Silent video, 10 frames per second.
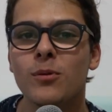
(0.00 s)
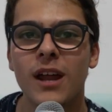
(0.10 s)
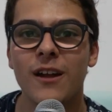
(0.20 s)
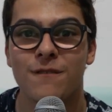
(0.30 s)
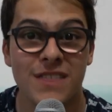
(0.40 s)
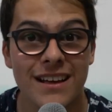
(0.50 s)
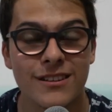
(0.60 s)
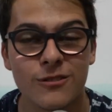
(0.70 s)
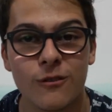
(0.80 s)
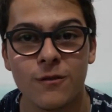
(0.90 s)
that I've thanked
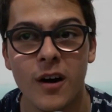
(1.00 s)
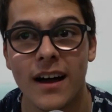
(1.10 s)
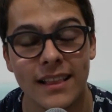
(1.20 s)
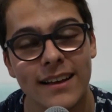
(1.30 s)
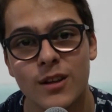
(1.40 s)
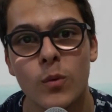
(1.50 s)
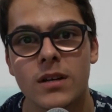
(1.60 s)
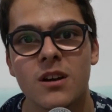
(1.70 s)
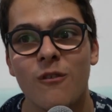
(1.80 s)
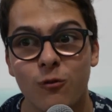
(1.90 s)
so far, I'd like to
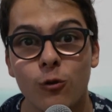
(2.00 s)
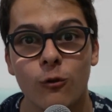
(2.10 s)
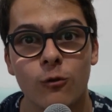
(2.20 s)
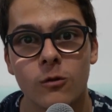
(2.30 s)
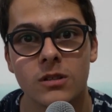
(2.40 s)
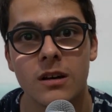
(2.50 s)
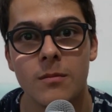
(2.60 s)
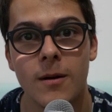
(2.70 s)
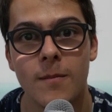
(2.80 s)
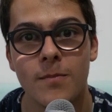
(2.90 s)
wish a fruitful
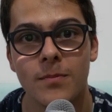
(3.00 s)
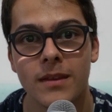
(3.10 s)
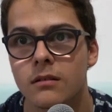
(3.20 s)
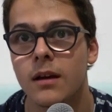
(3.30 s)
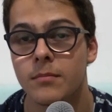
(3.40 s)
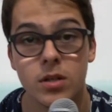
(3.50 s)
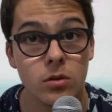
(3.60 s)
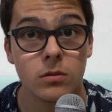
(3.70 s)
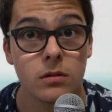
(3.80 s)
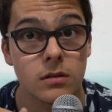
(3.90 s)
summer. And be
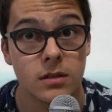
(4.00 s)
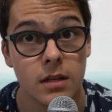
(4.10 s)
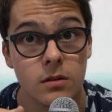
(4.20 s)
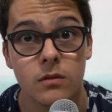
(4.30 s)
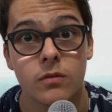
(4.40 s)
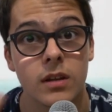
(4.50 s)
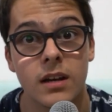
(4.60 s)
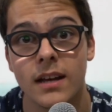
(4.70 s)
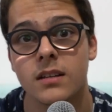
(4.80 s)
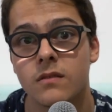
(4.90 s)
sure to stay tuned for the
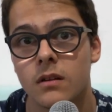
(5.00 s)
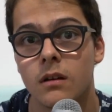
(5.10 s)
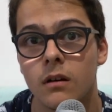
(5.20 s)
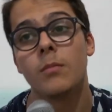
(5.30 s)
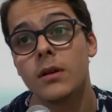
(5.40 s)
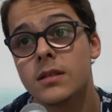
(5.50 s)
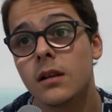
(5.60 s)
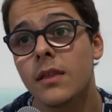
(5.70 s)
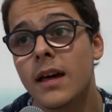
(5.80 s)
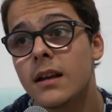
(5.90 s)
next video. But until
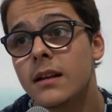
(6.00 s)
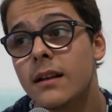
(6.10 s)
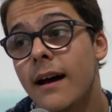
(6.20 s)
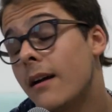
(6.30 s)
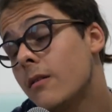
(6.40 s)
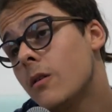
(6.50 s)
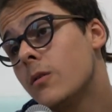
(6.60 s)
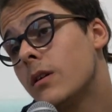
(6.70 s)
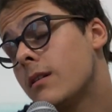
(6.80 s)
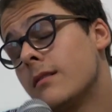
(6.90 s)
then, I don't know,
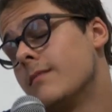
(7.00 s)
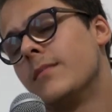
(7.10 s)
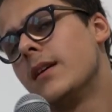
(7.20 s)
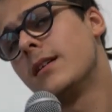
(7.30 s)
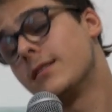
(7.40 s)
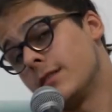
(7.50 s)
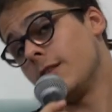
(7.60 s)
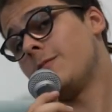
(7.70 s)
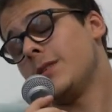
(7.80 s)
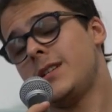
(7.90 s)
you can
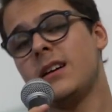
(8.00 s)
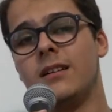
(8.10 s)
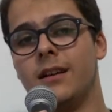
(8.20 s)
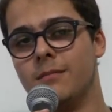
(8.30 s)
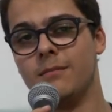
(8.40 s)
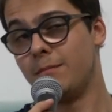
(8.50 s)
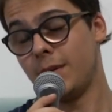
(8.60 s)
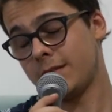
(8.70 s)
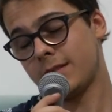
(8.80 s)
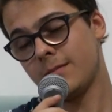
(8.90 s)
surf my channel and
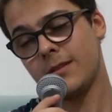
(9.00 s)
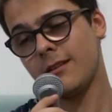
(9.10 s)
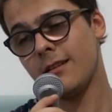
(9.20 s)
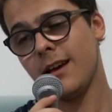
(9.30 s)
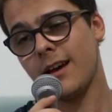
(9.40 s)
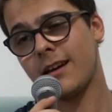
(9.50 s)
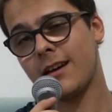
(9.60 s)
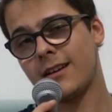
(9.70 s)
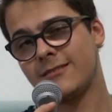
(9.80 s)
pick something you like.